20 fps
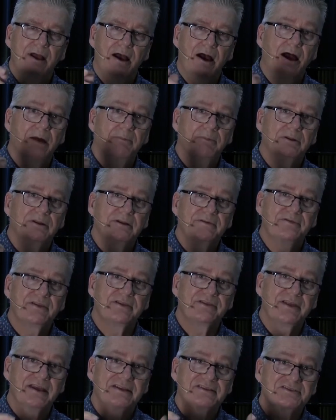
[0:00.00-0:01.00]
I believe
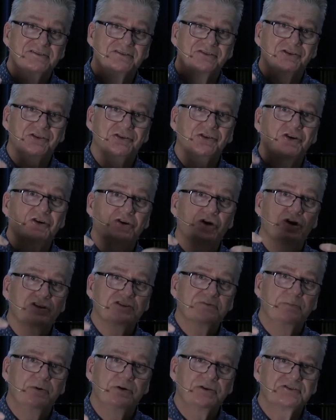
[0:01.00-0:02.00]
that that's God's
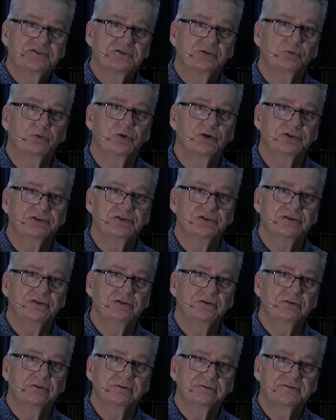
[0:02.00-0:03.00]
personal word to
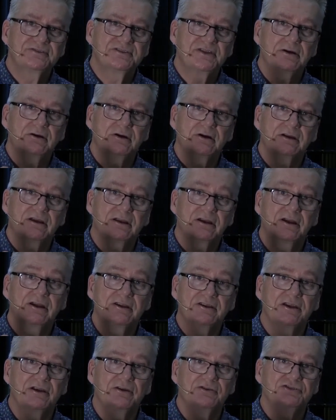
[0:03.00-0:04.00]
you. So can I
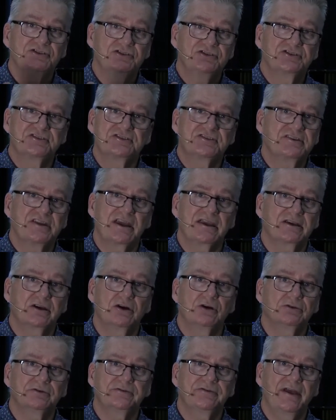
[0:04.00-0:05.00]
encourage you just to take
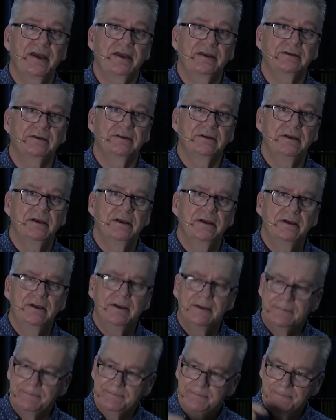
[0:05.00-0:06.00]
hold of that?
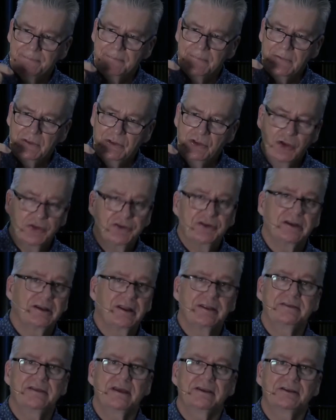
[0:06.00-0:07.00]
Not to
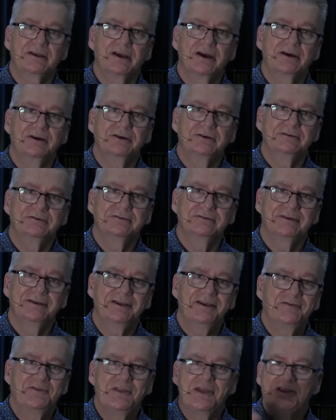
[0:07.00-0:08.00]
let that go,
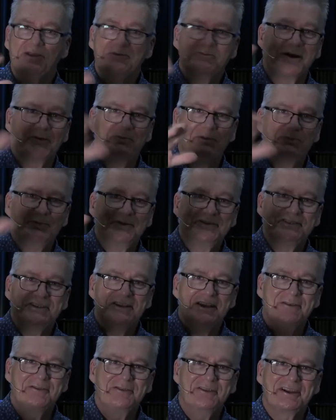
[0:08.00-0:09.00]
even though you might be busy
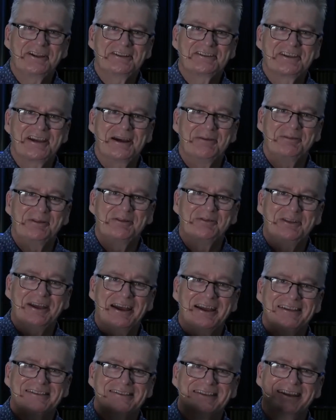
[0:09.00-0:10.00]
over the next couple of
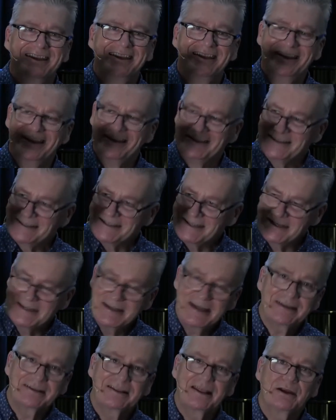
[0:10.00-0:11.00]
days. Just to
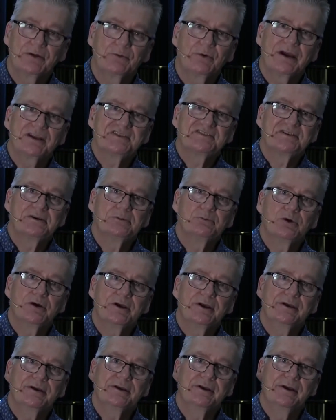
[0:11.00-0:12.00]
tuck that away
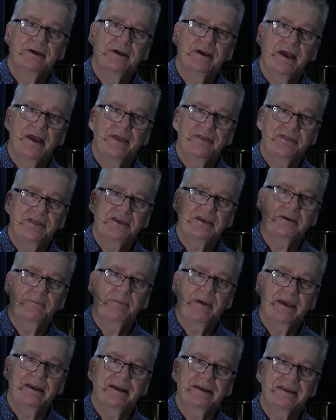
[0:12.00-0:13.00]
somewhere and think
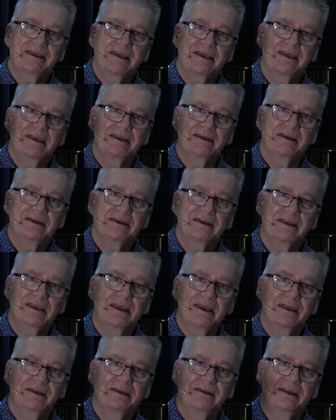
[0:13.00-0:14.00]
about it again and
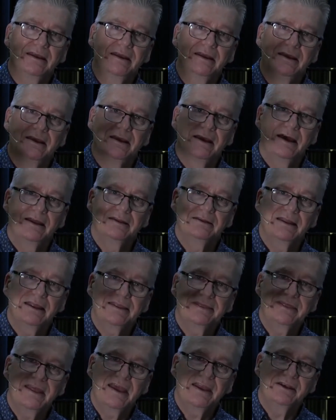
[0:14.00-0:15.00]
again. And
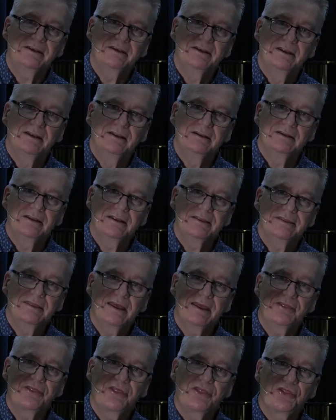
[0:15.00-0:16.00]
let
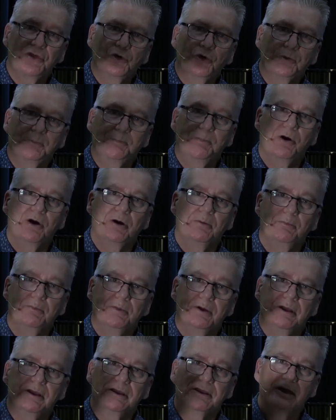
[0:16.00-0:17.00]
that thought bomb
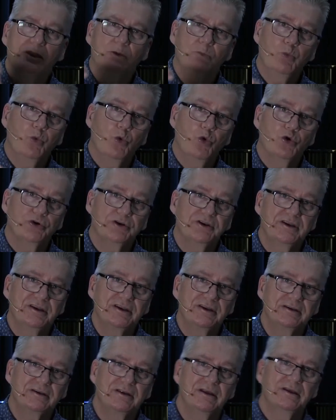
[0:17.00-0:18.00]
get watered
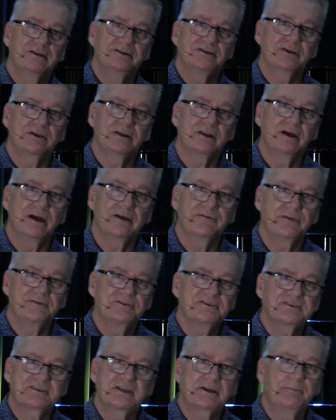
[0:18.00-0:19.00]
into your life. I'm
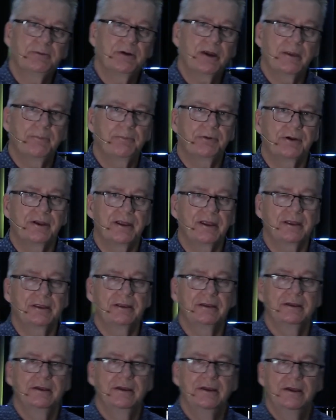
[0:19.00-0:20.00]
just going to pray a prayer
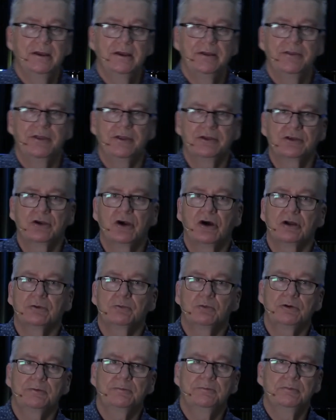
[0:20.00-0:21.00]
that God
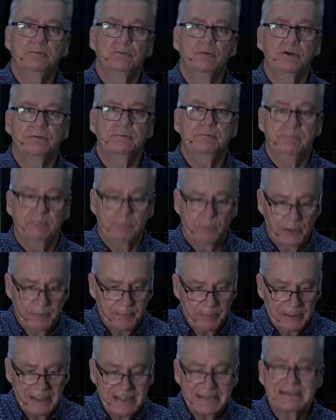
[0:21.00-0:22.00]
would
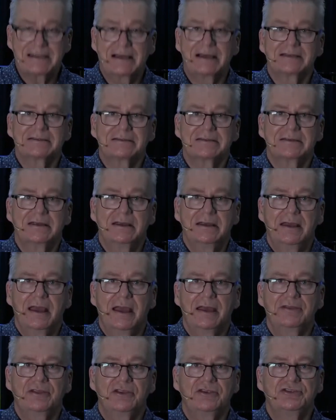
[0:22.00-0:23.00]
bless us
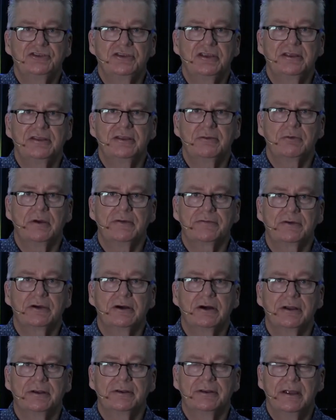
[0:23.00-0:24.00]
and this year that we've
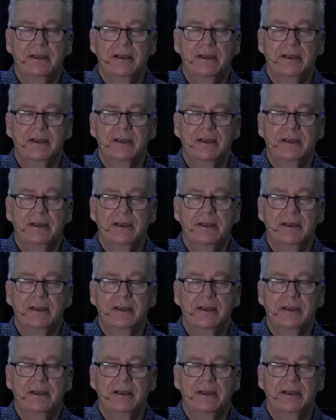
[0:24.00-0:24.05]
got.